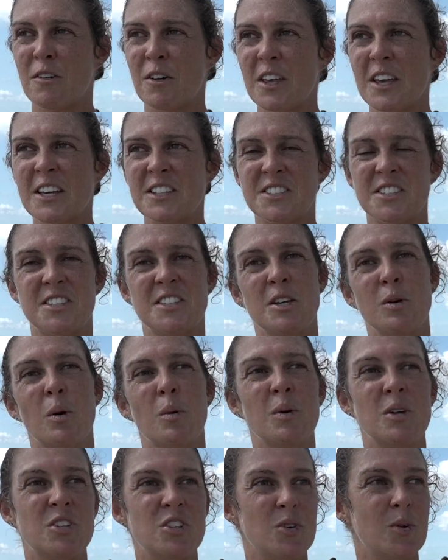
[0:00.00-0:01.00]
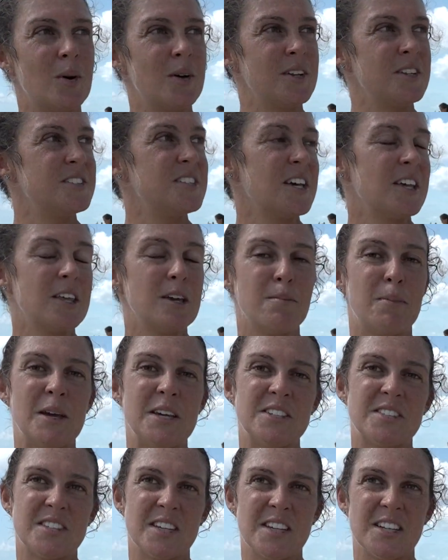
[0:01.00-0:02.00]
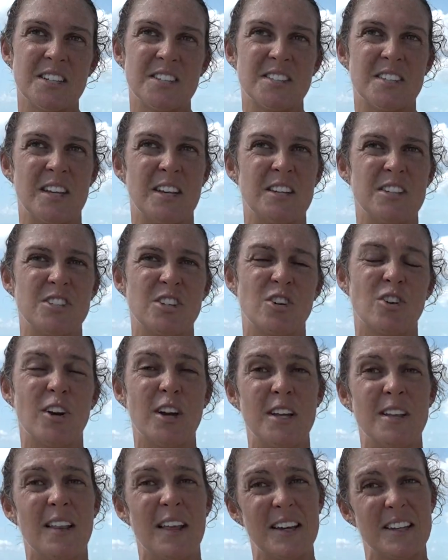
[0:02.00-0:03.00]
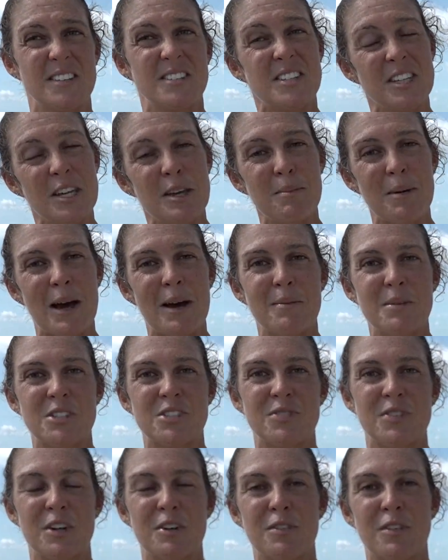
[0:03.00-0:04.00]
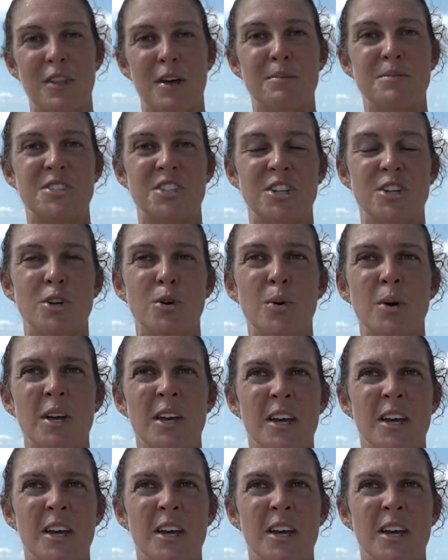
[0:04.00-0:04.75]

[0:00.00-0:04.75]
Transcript: They really get to see what we do on a daily basis and it's a great like team atmosphere for them too.